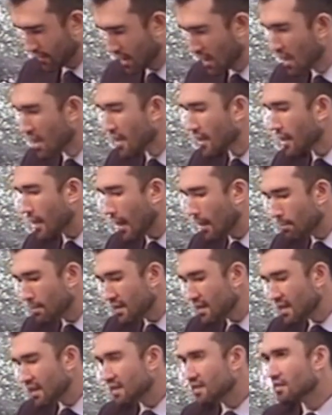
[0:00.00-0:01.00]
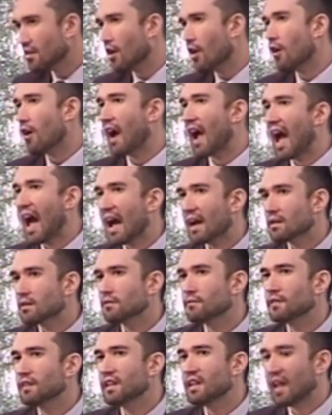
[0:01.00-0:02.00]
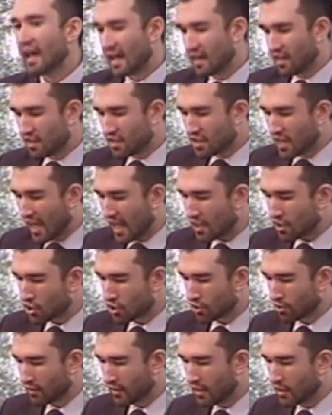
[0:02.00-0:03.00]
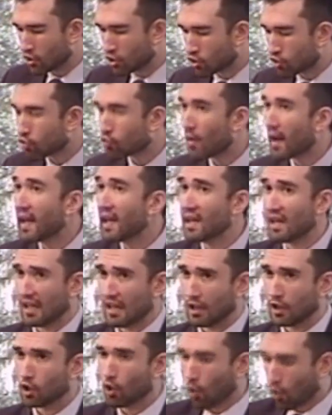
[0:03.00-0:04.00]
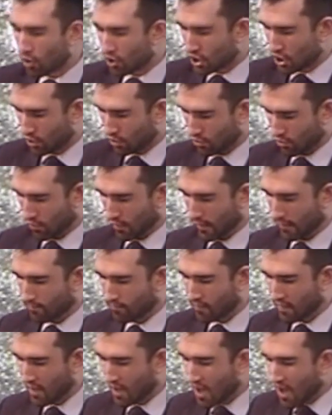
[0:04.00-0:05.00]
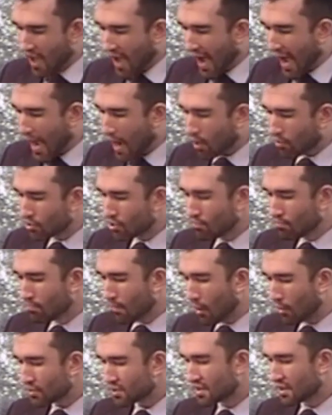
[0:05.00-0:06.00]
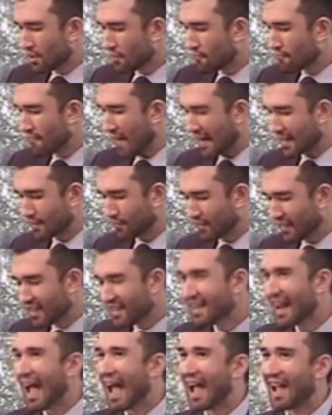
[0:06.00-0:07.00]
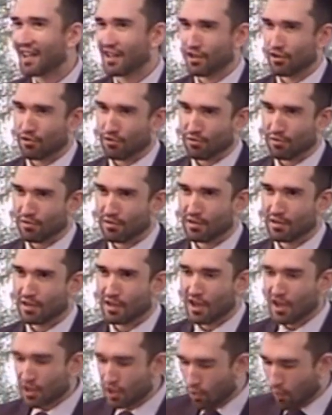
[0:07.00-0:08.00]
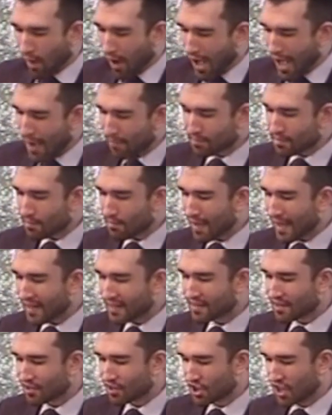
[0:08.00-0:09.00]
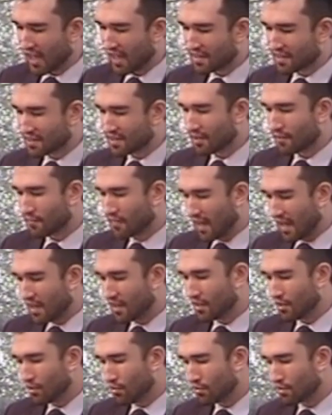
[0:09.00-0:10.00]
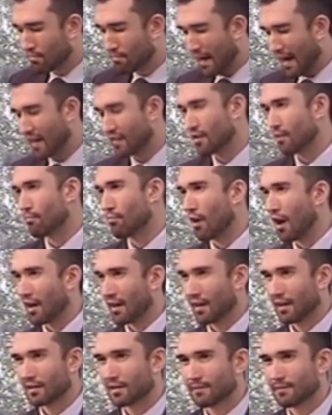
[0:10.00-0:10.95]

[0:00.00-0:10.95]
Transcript: companies are actively and intentionally training your children how to most effectively nag you to optimize their chances of getting you to buy their product.